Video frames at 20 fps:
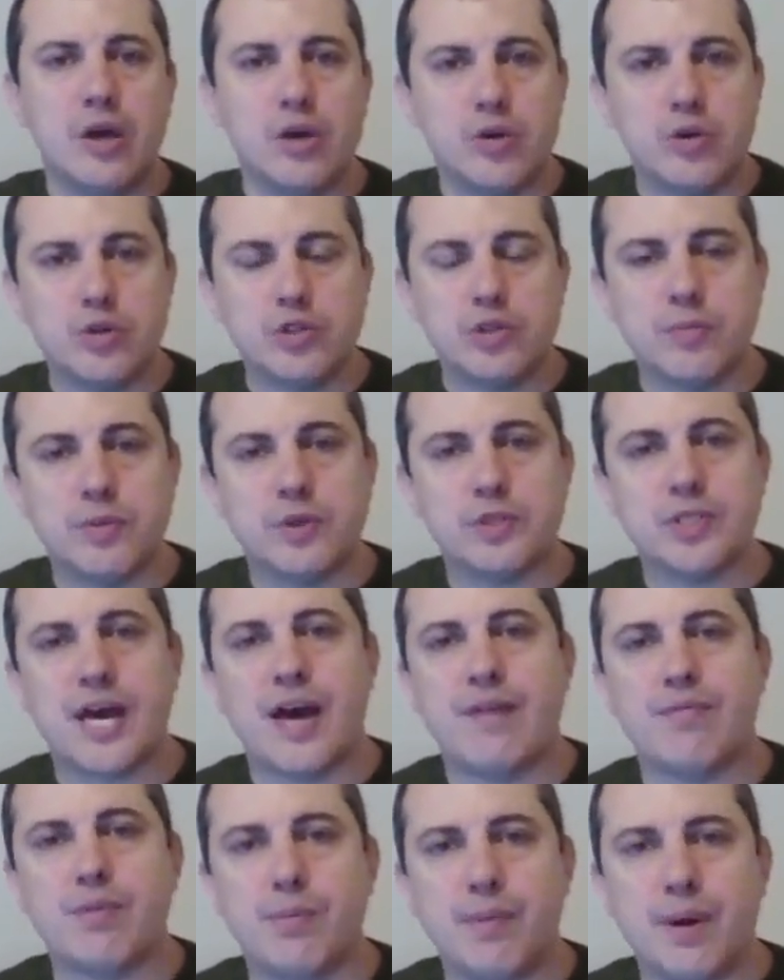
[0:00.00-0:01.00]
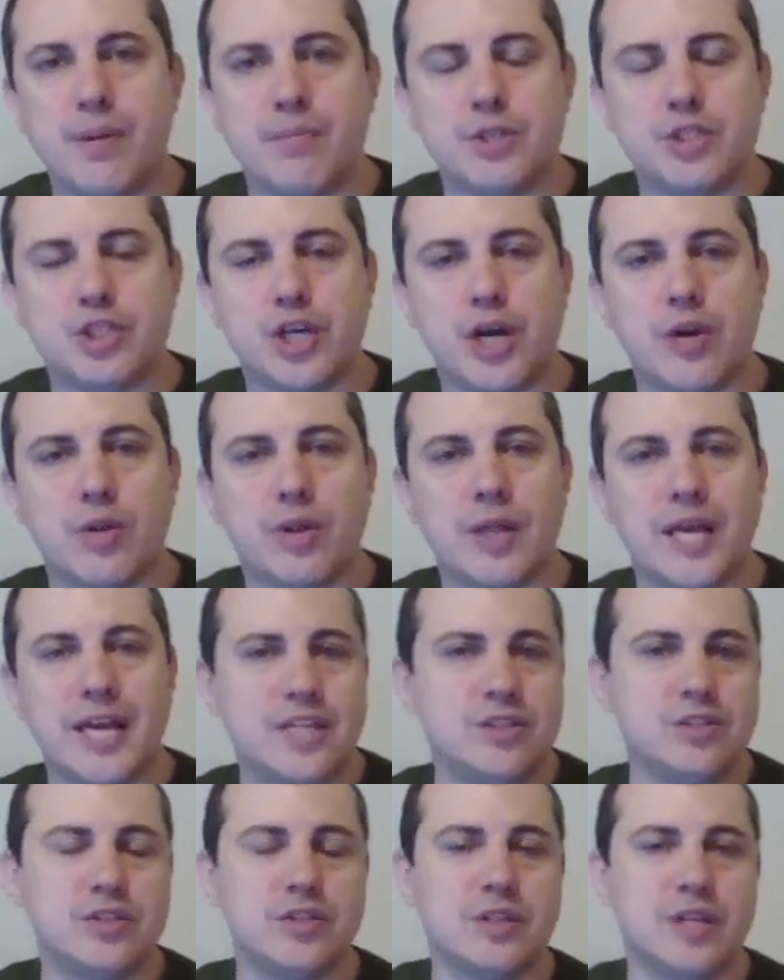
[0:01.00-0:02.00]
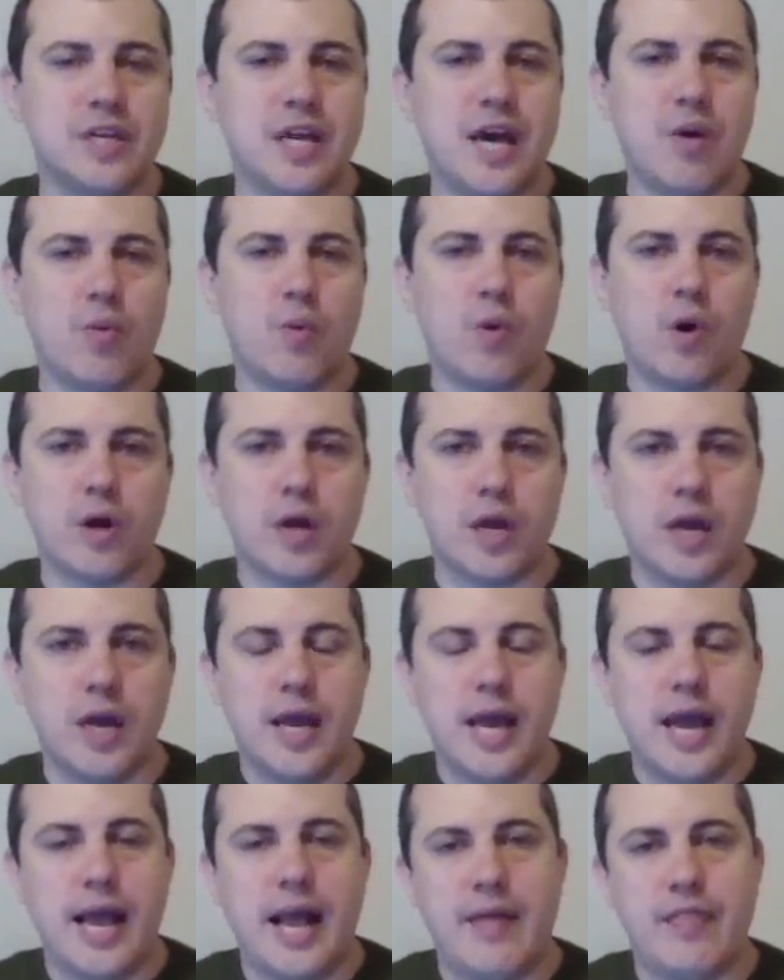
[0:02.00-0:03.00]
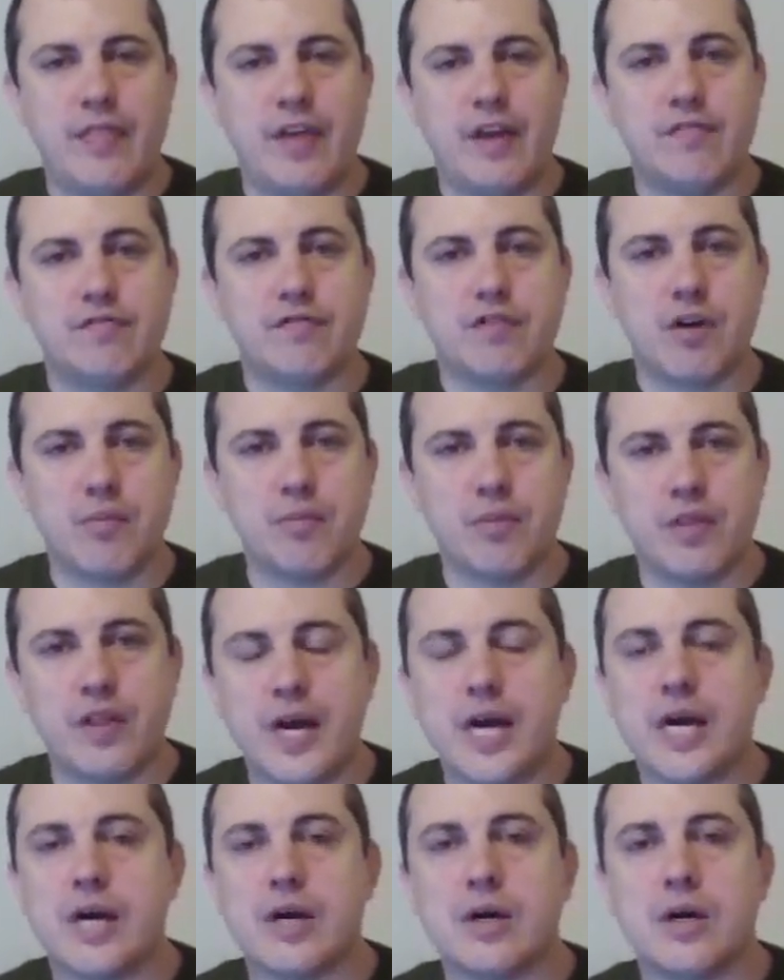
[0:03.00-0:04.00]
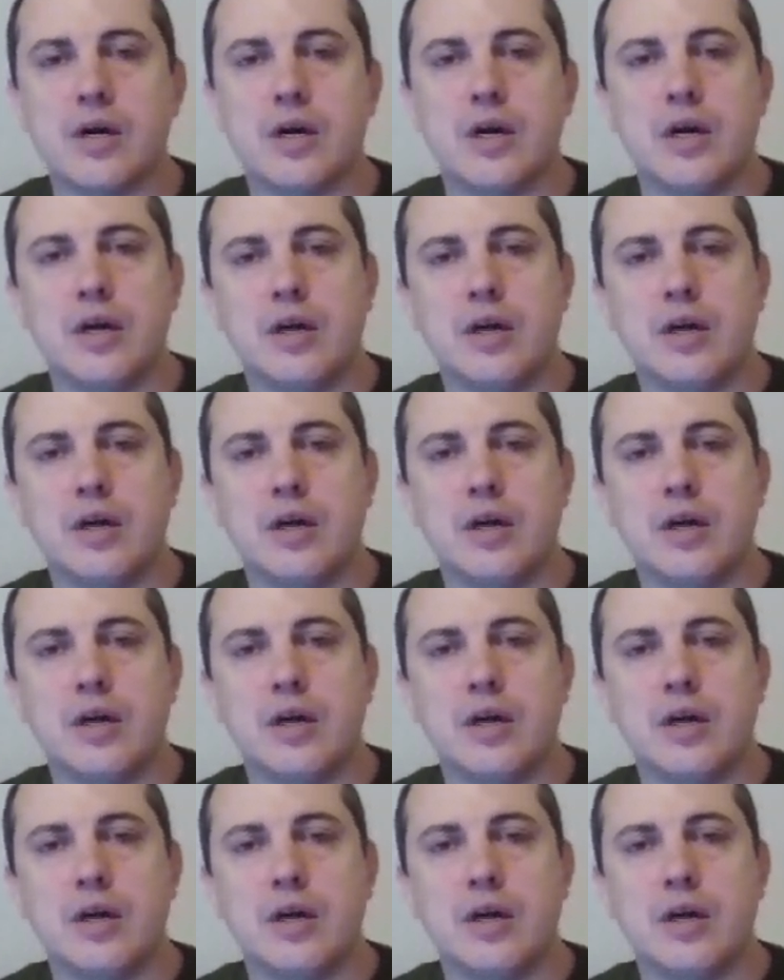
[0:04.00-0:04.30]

You're supposed to have a payment channel into the network, and then from there,